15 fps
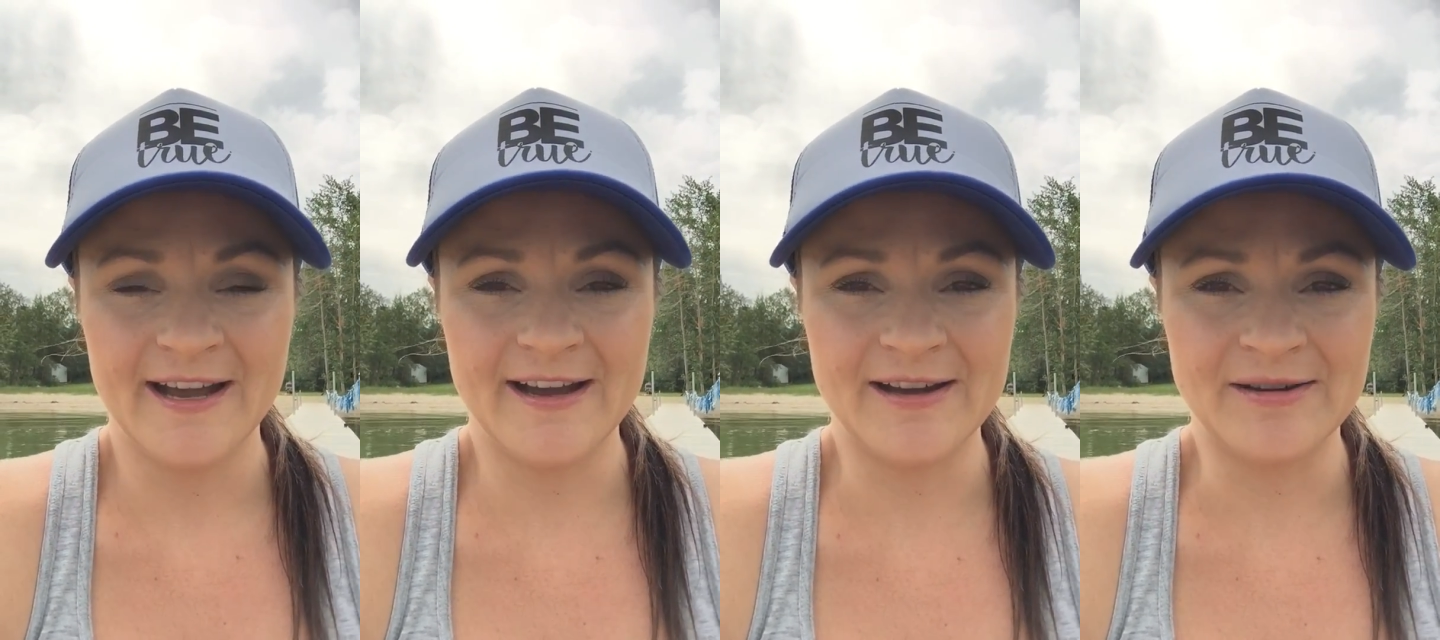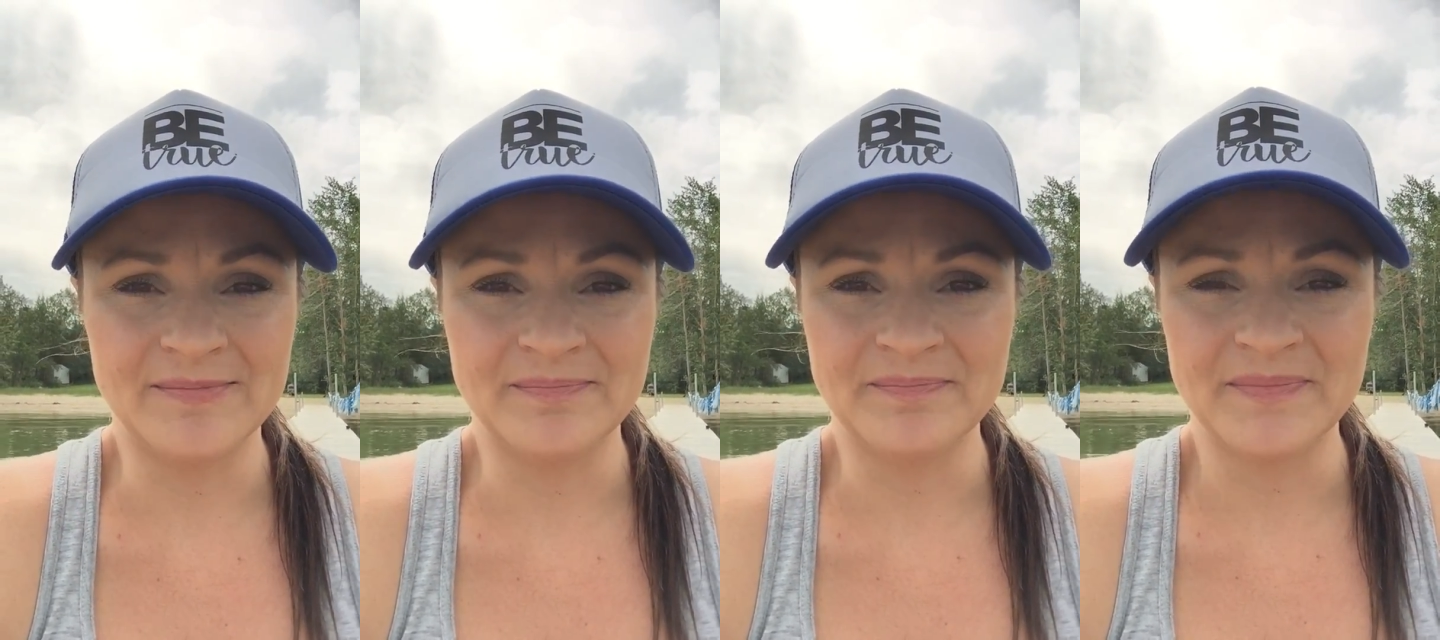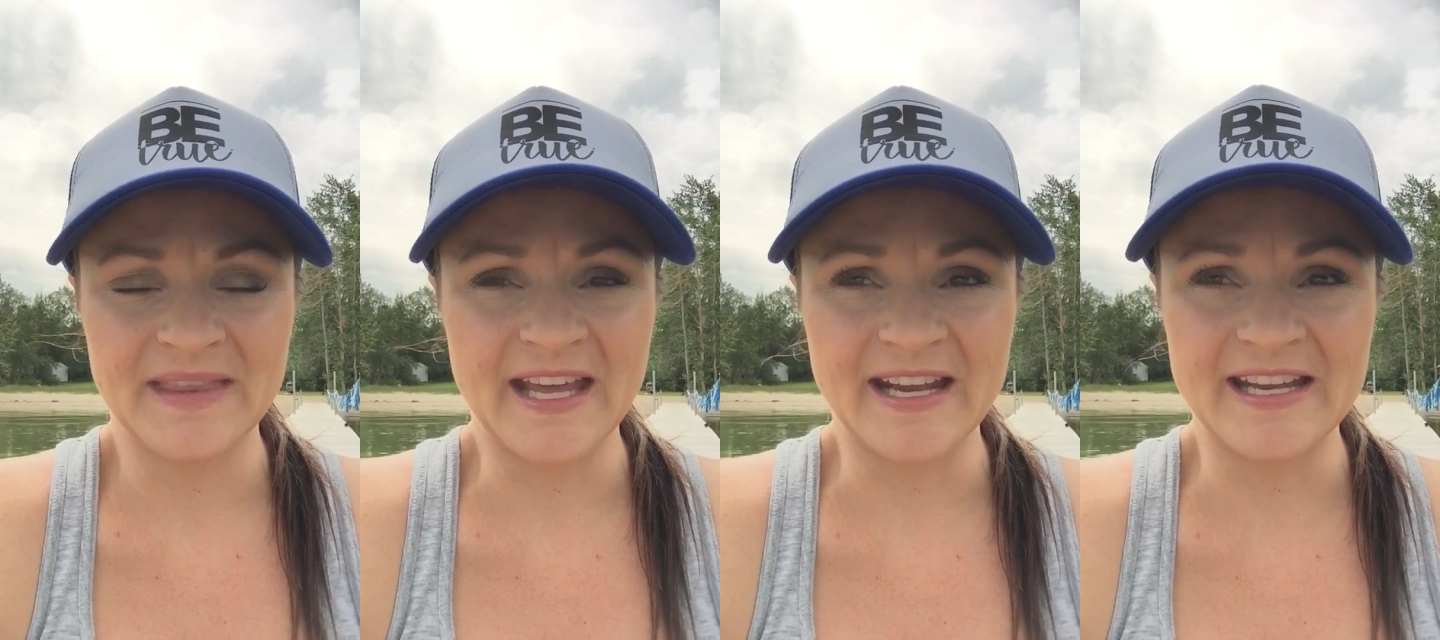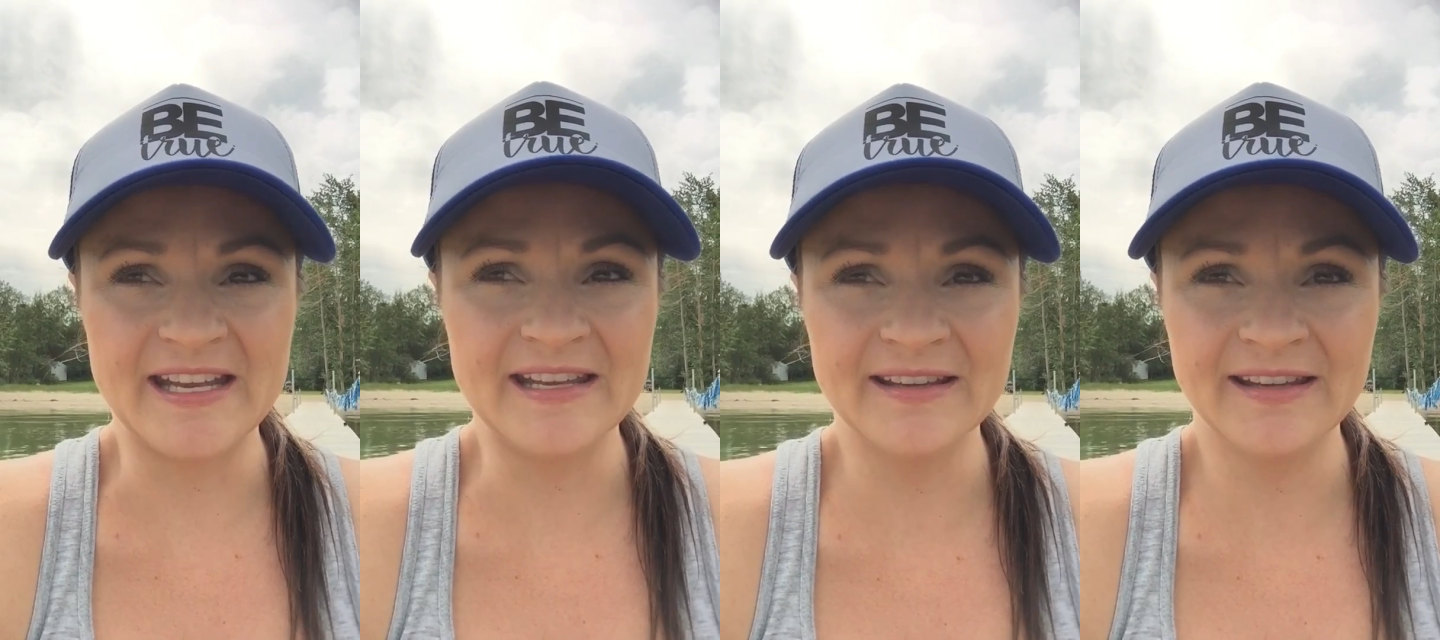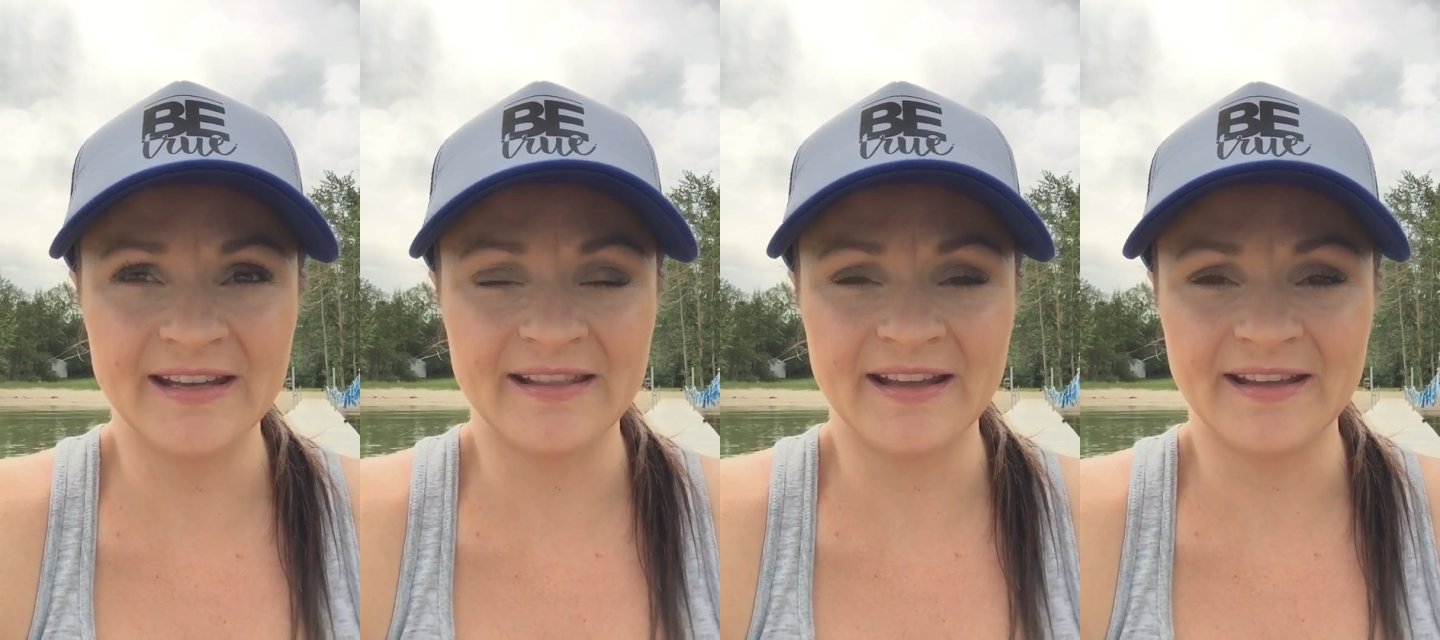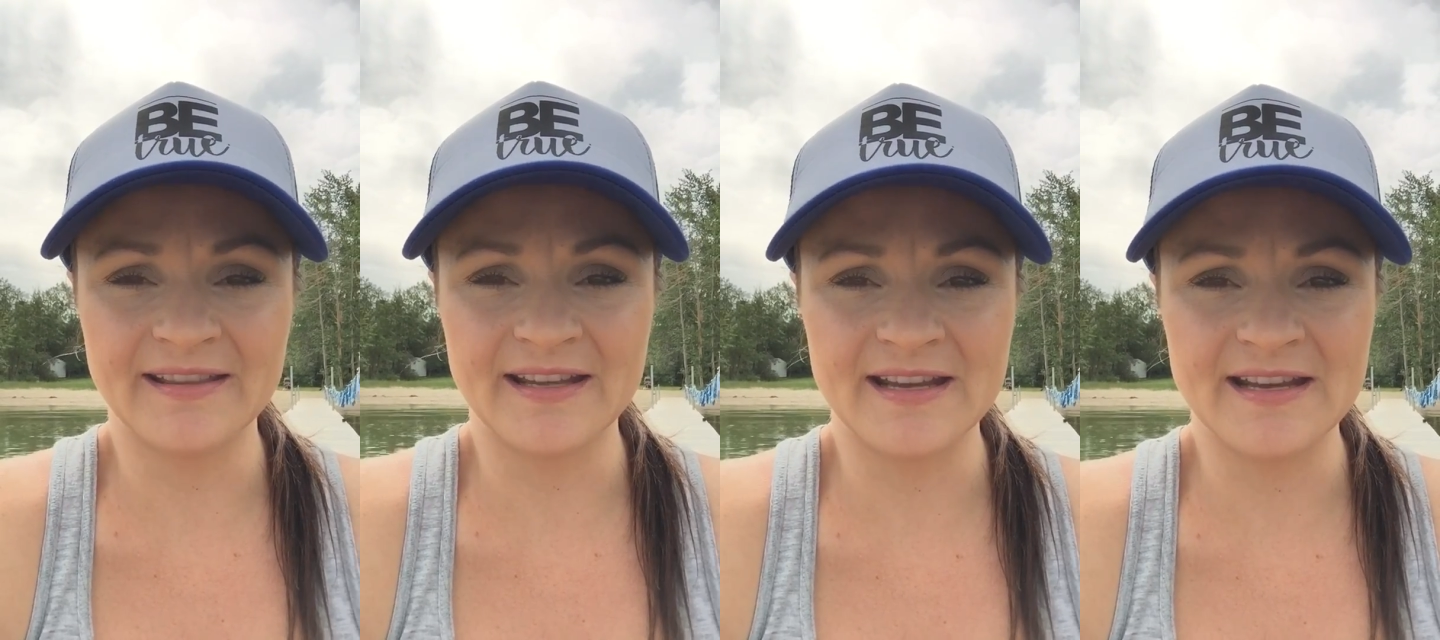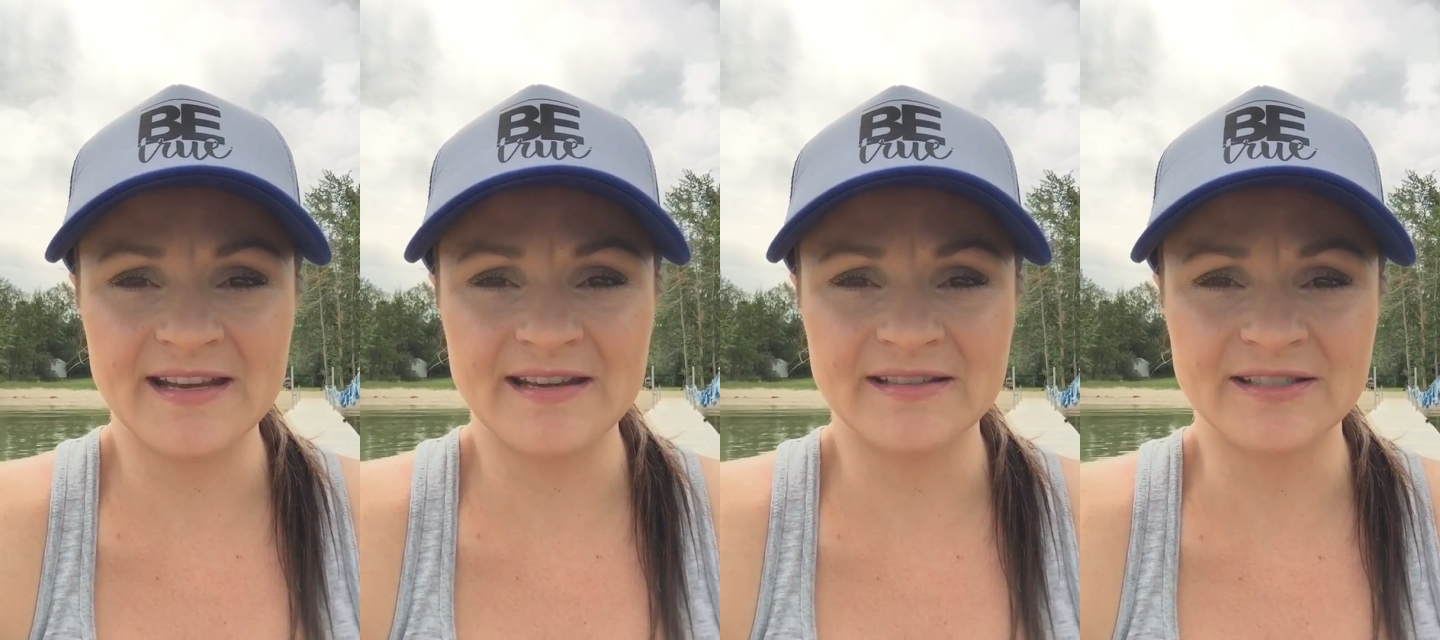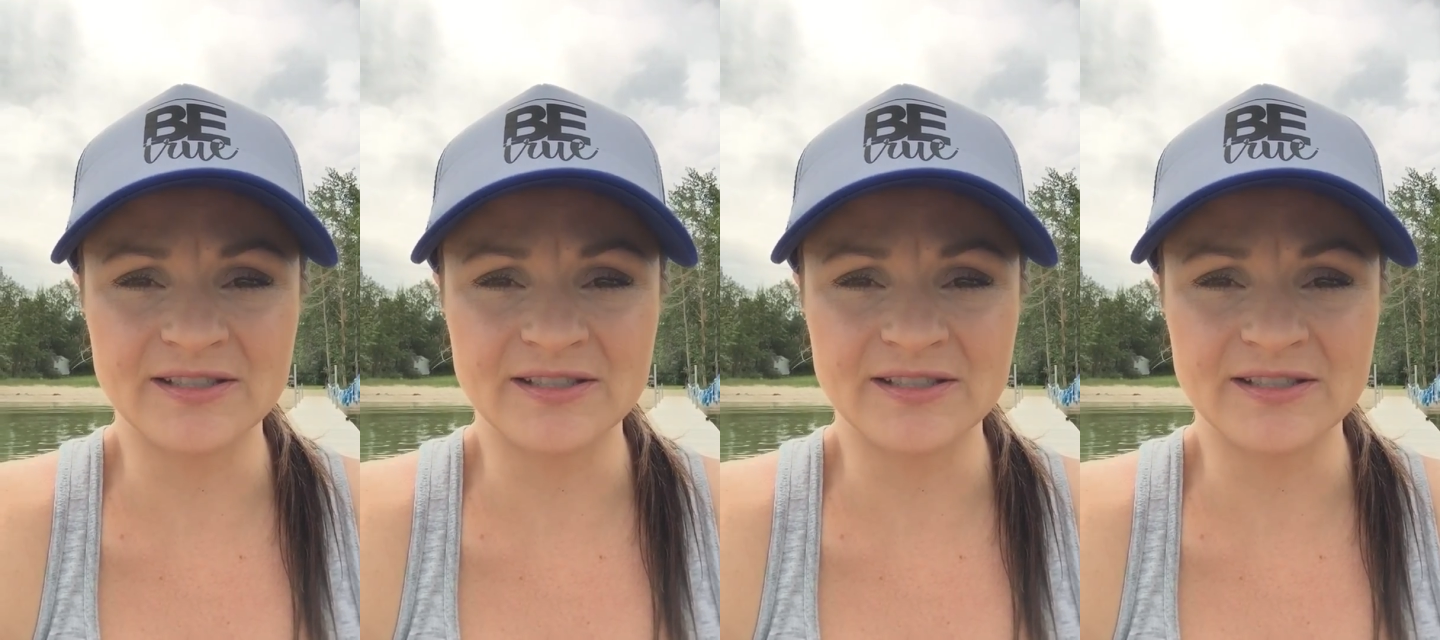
that healing that they